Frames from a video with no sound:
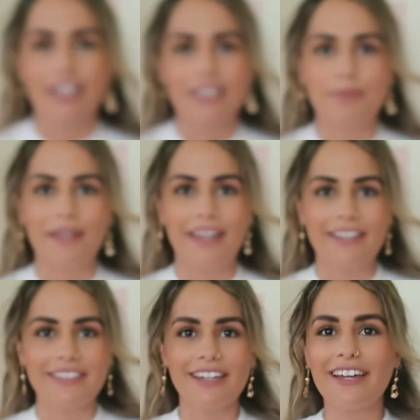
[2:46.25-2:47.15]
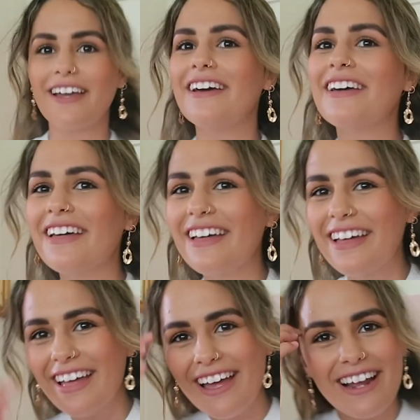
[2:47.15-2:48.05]
that's a bit hectic.
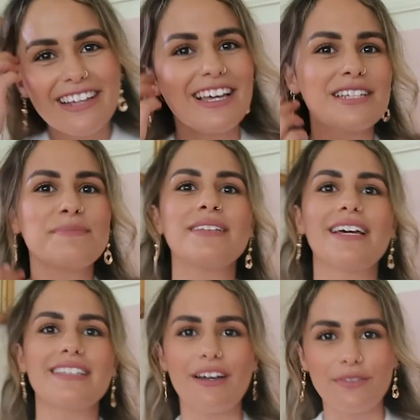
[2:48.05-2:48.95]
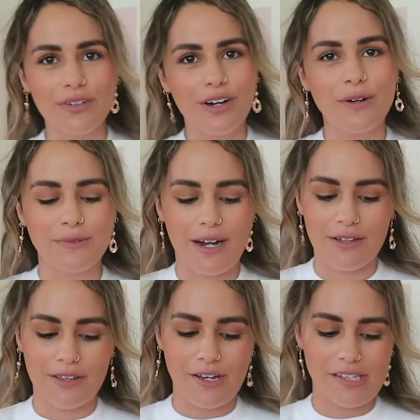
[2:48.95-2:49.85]
That has been like that for a
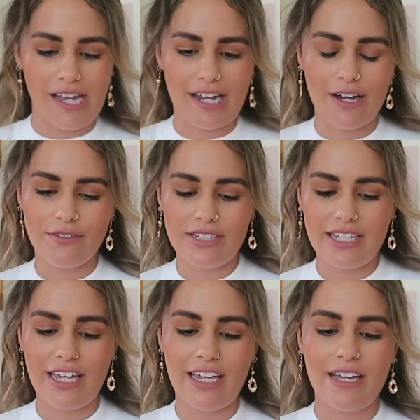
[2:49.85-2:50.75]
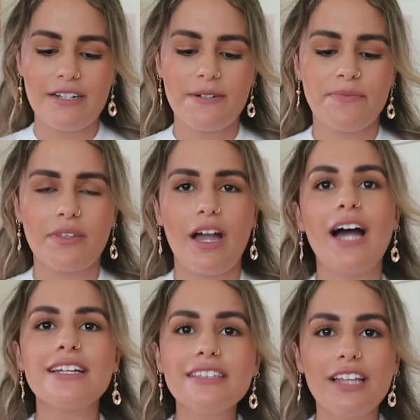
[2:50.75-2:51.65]
while though. Like, obviously
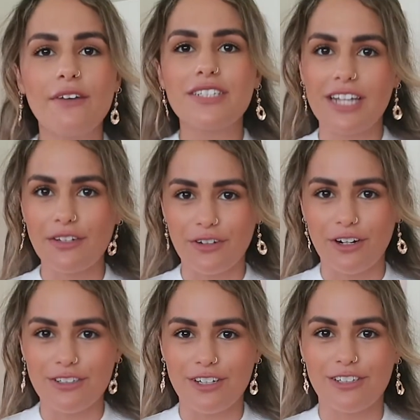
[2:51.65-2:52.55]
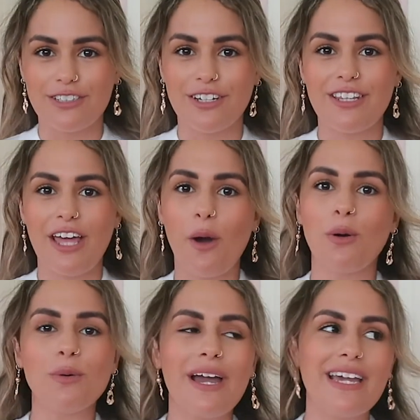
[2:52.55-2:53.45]
I'd love to take photos though, so they're
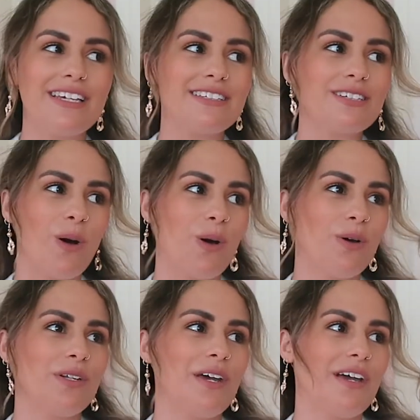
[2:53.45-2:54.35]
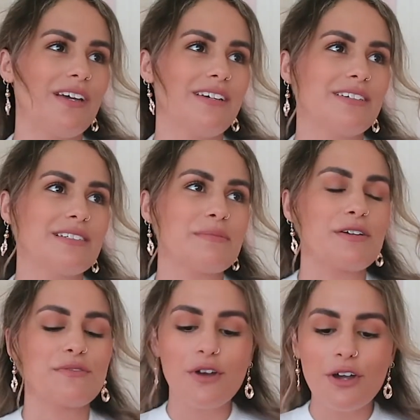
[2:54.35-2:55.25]
always on my
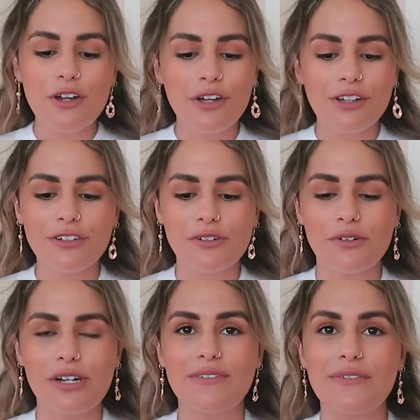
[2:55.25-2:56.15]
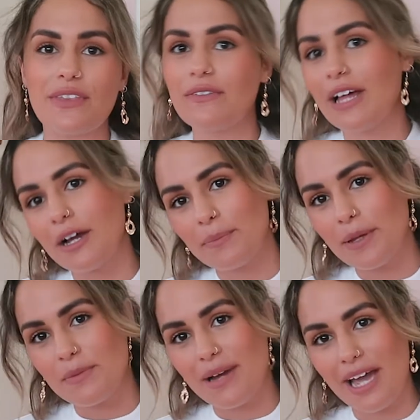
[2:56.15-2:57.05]
phone, or even if they've like
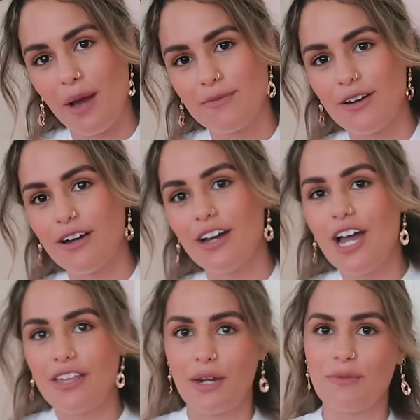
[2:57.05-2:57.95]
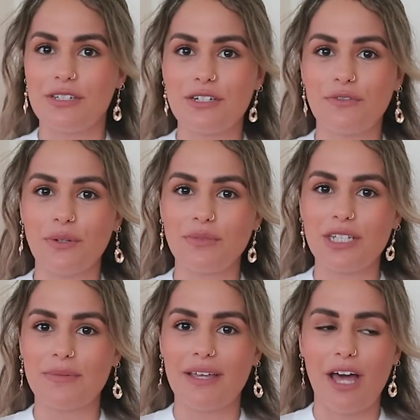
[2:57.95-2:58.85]
been on my camera that I'm using to film
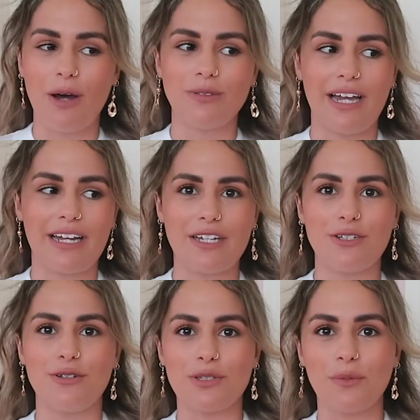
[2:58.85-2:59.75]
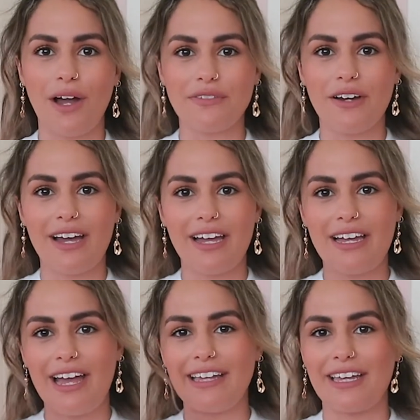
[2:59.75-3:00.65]
this with, I'll like use the Wi-Fi
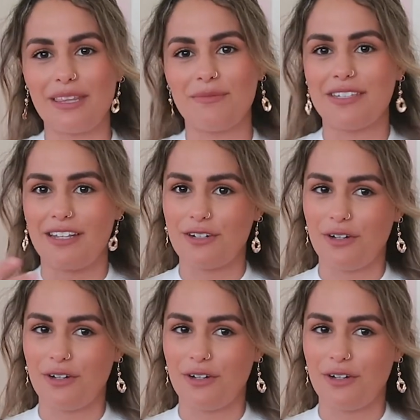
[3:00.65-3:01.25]
and get them sent